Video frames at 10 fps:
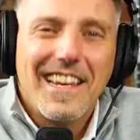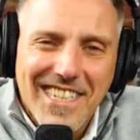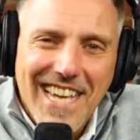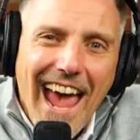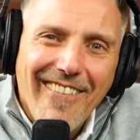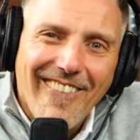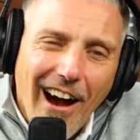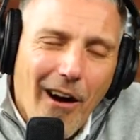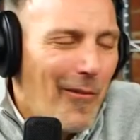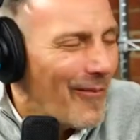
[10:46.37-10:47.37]
Is that?
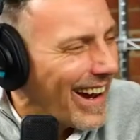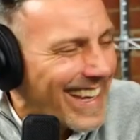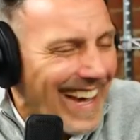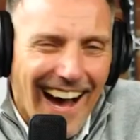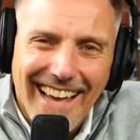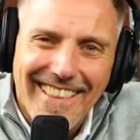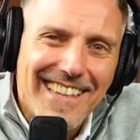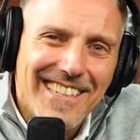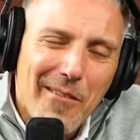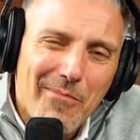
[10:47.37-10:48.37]
oh my God,
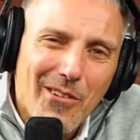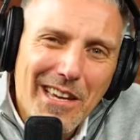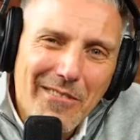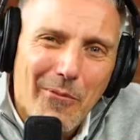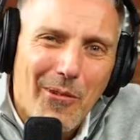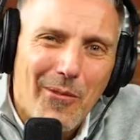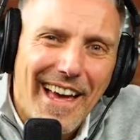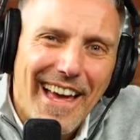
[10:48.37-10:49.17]
that's unbelievable,